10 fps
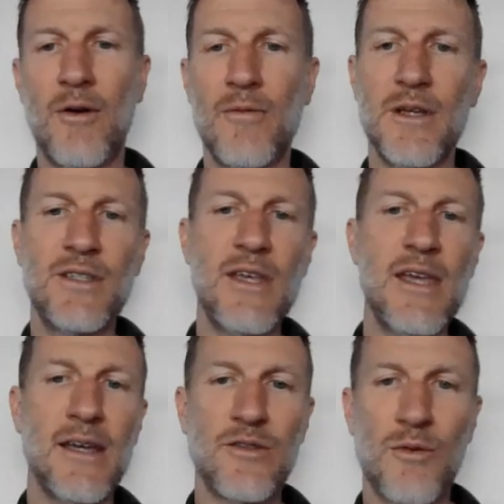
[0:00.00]
what we see
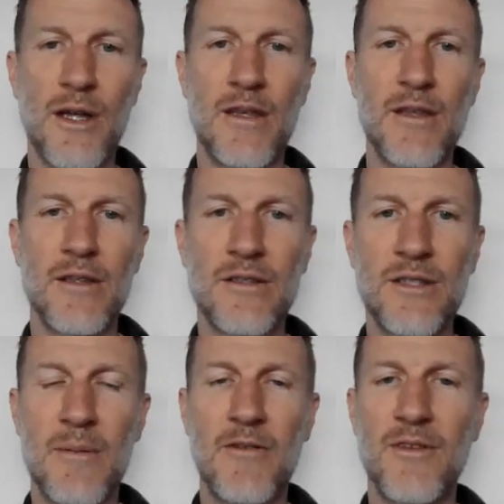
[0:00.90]
is when
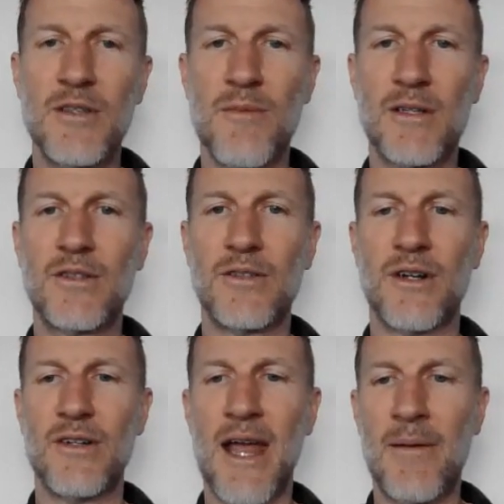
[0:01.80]
some of these muscles
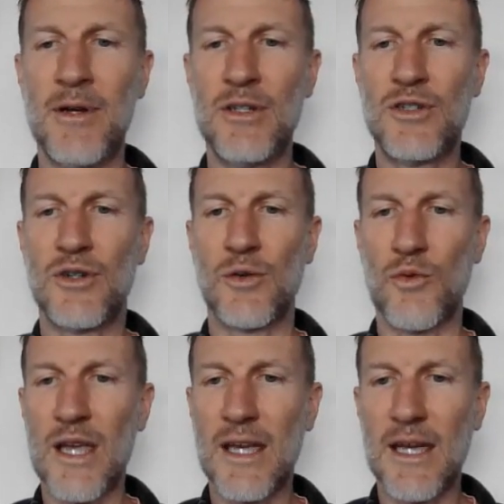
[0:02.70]
are damaged or
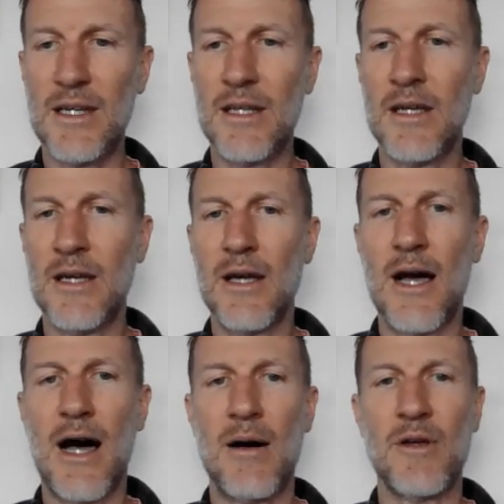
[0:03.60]
weakened
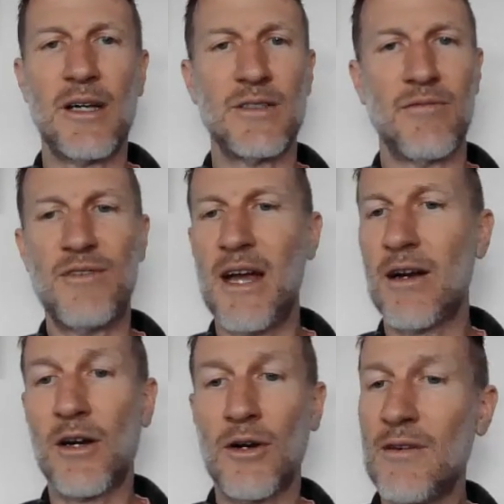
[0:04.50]
because of
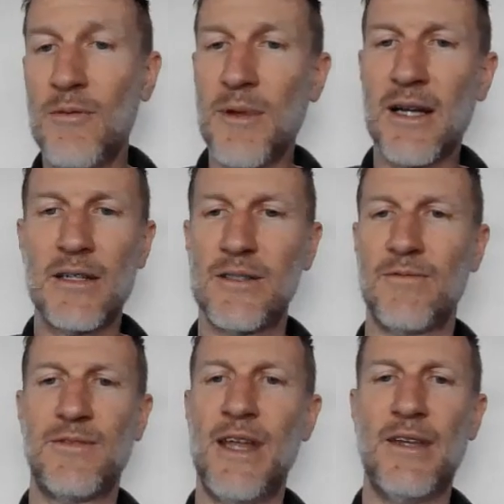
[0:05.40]
tearing or even because
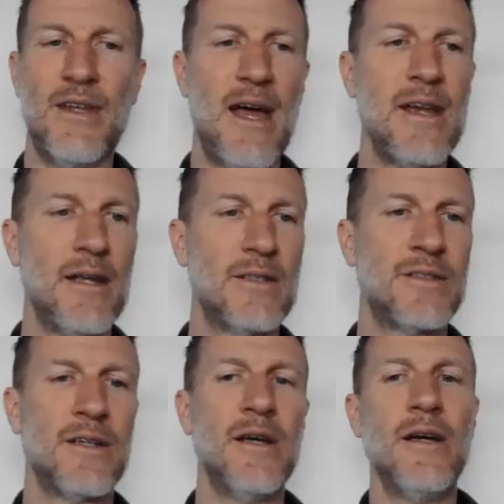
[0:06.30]
of tendonitis,
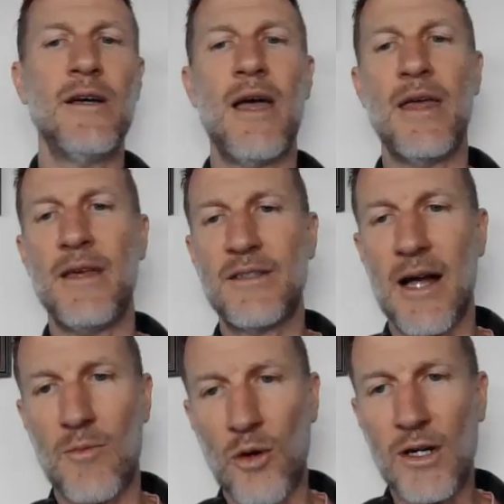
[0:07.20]
and they
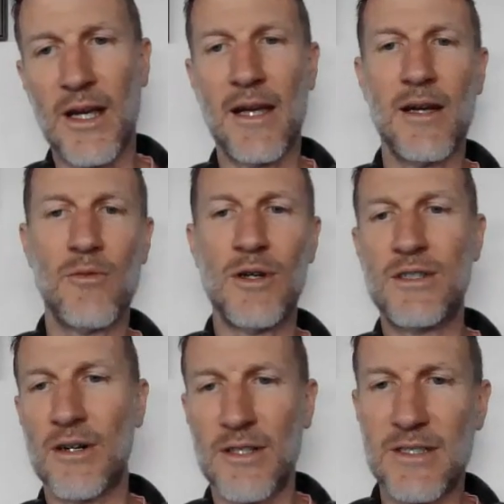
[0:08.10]
stop working, we
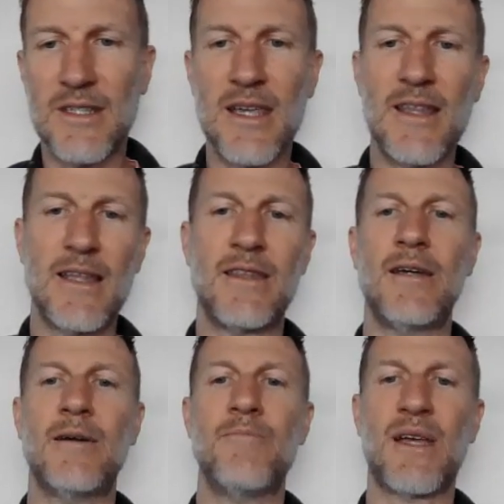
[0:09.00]
start to see that
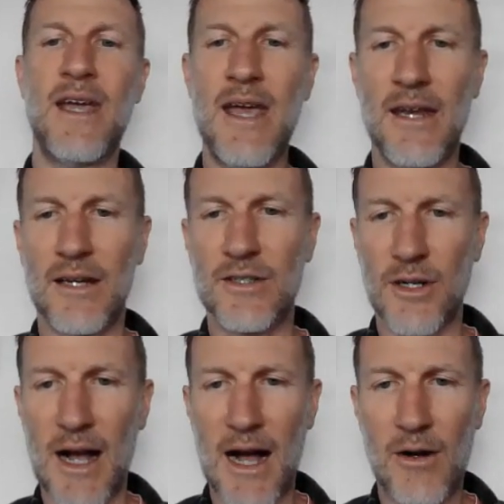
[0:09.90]
the mechanics or
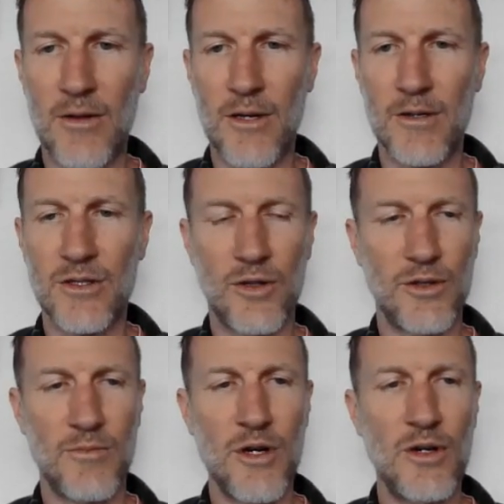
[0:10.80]
how the
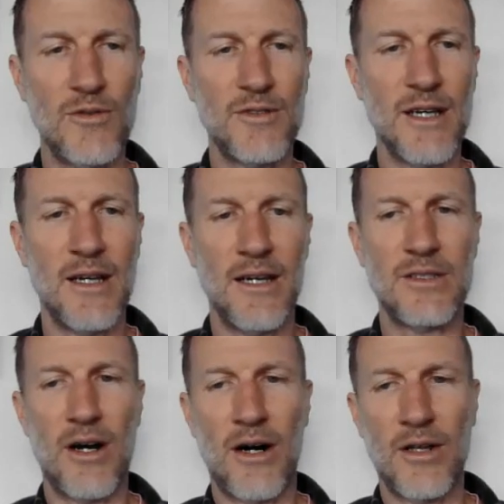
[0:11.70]
shoulder moves is
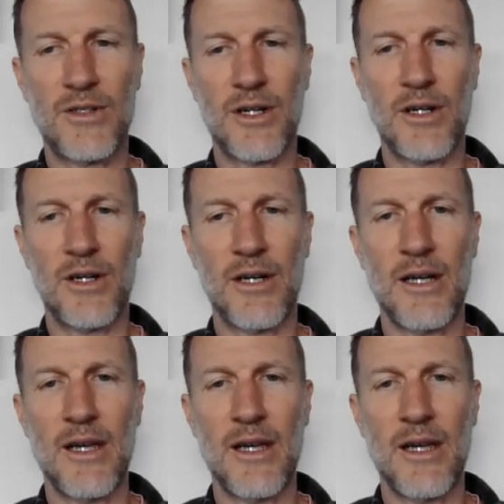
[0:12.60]
altered,